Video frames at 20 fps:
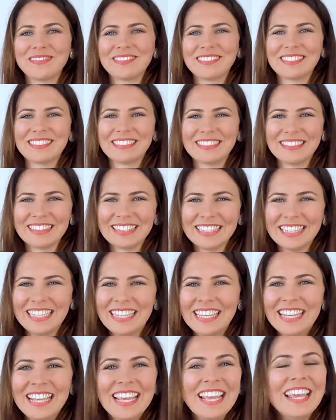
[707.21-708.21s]

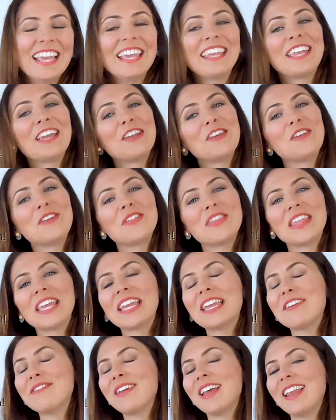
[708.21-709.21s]
Can you
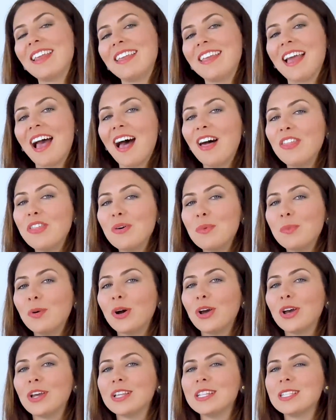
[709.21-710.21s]
think of any other
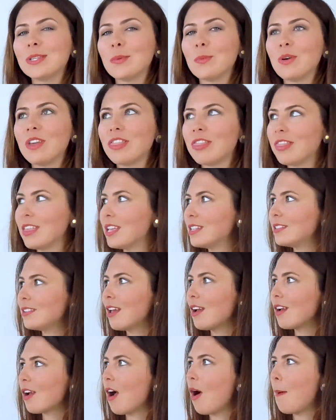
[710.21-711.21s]
words with
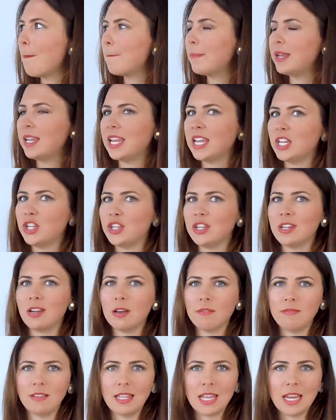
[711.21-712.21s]
this combination
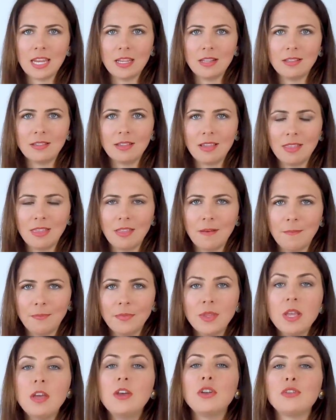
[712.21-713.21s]
of letters in
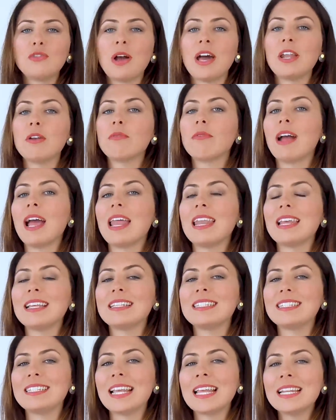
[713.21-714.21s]
them? Try to write
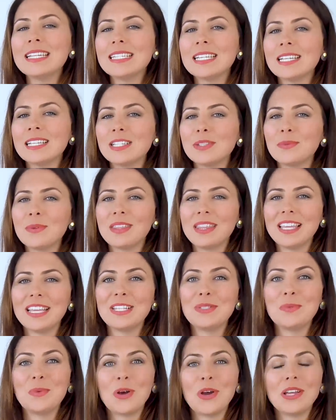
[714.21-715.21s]
a sentence with
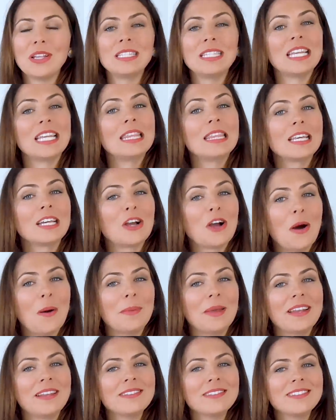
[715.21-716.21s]
these words in the
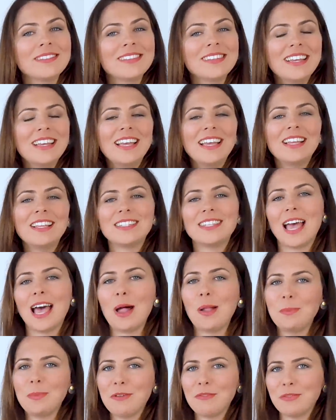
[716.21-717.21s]
comments to
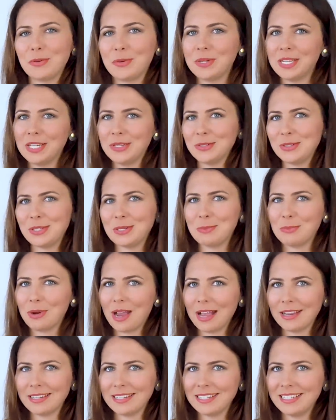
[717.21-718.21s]
help everyone else to
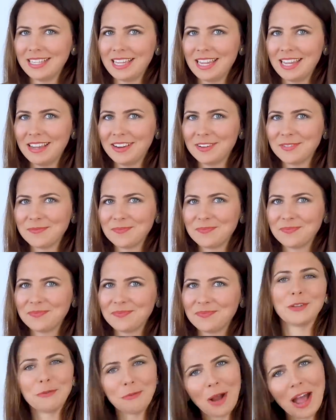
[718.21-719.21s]
practice here.
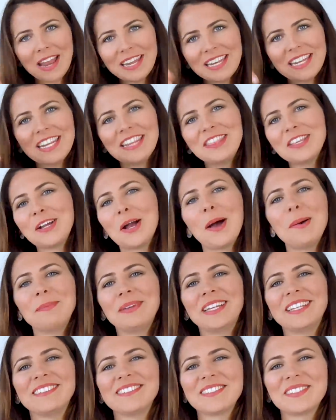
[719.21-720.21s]
Write it in the
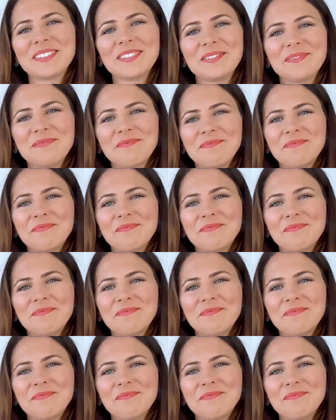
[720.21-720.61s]
comments.